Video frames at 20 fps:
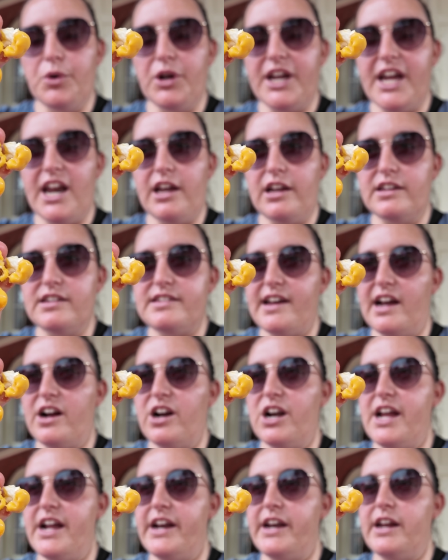We're getting
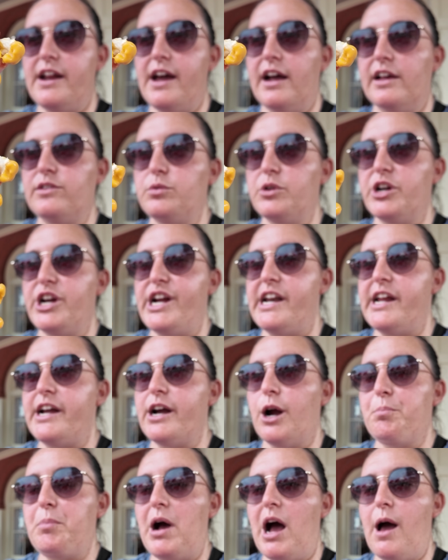serenaded as we're eating
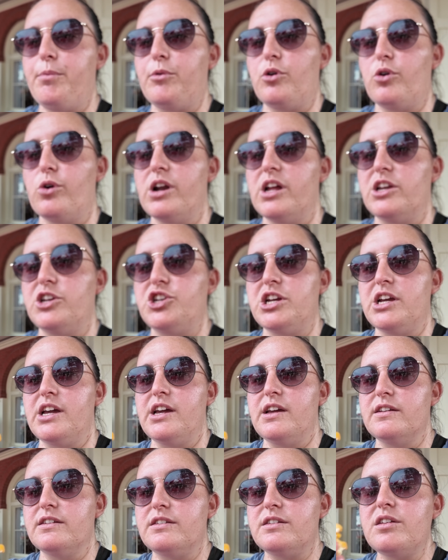our popcorn and
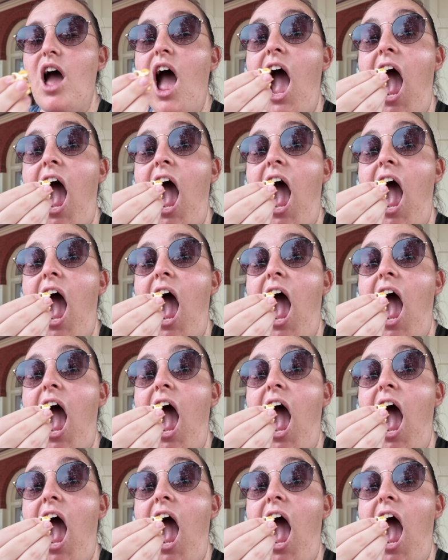cheese.